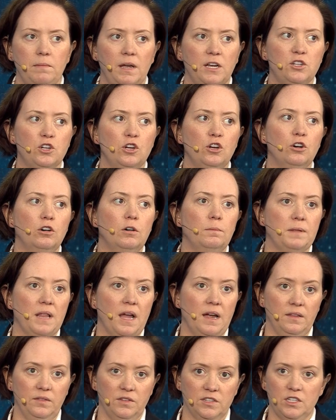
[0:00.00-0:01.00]
make sure you're
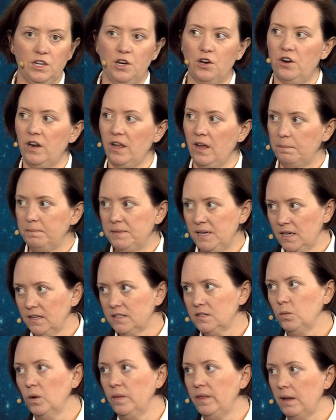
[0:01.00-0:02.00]
applying the security
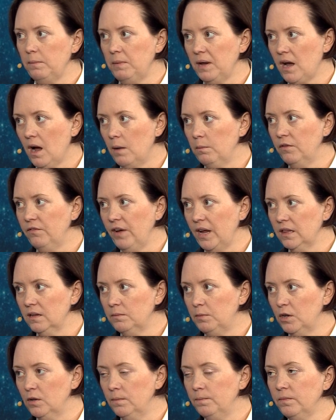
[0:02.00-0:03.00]
updates when they become
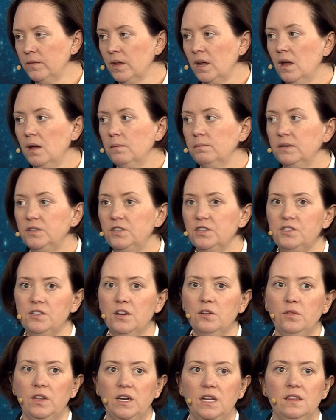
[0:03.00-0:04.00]
available. But just
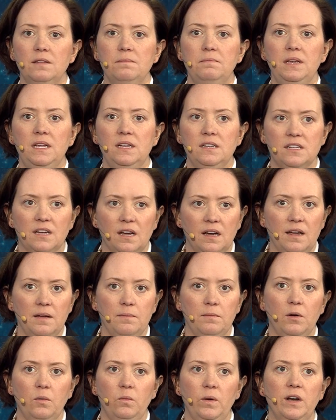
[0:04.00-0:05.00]
know that in the
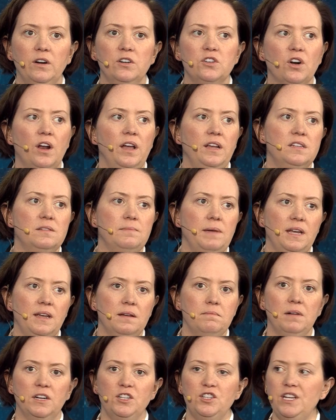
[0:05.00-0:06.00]
meantime, we are trying to make
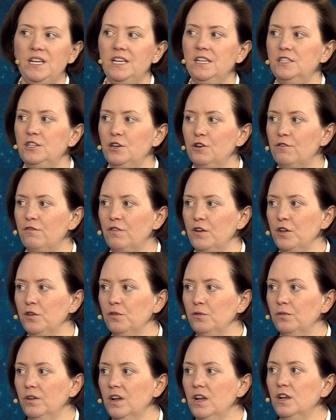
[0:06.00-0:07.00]
it much easier for
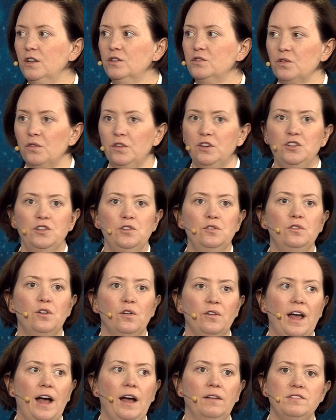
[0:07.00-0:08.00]
you so that you
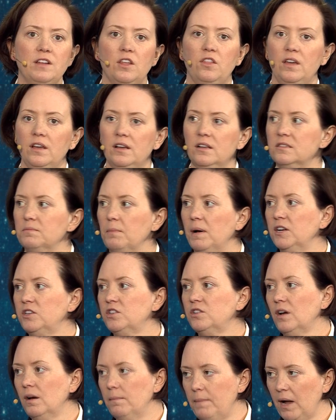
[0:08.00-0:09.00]
don't have to think as
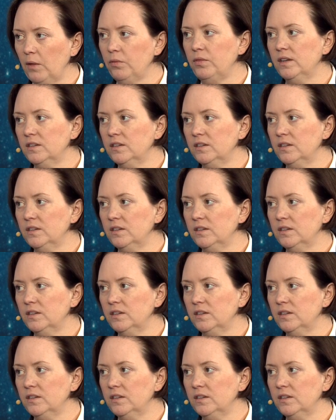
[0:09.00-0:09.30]
much about